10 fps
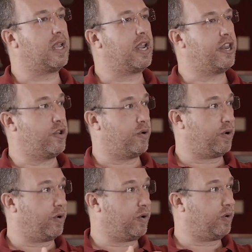in
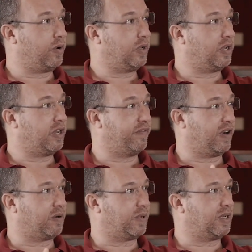your
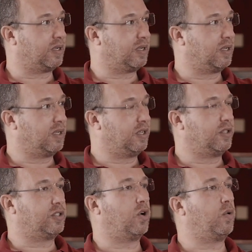environment.
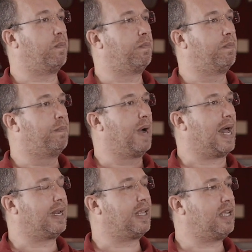So
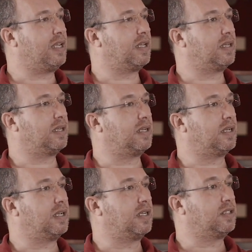Bali
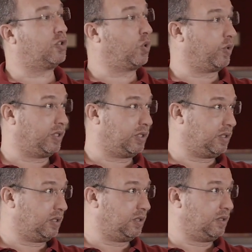is a
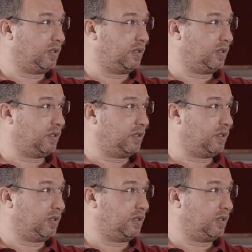tourist